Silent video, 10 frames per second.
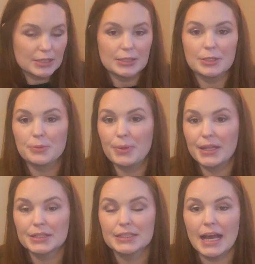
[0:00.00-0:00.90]
a little
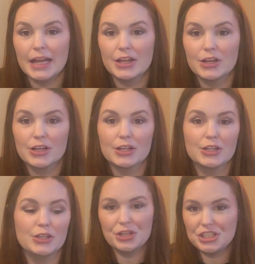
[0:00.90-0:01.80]
bit
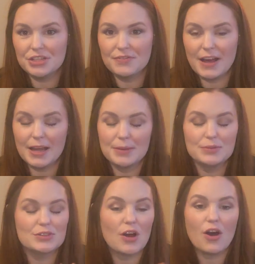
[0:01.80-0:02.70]
lighter, witchy
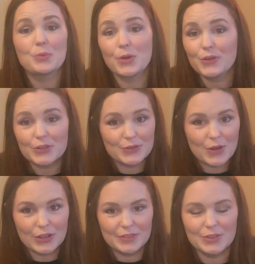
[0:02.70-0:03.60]
vibes. The perfect
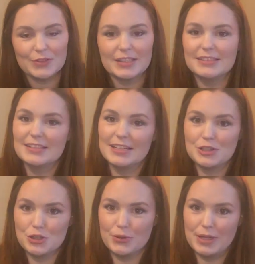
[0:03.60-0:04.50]
fall evening reads to
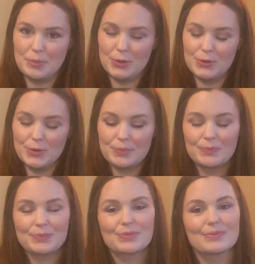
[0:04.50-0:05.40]
get you in the mood.
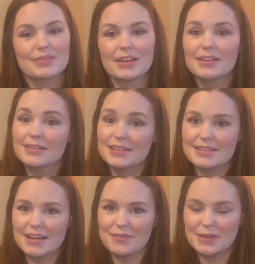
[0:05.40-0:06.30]

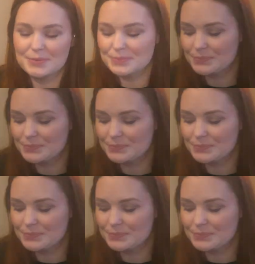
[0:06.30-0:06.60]
Let's dive in.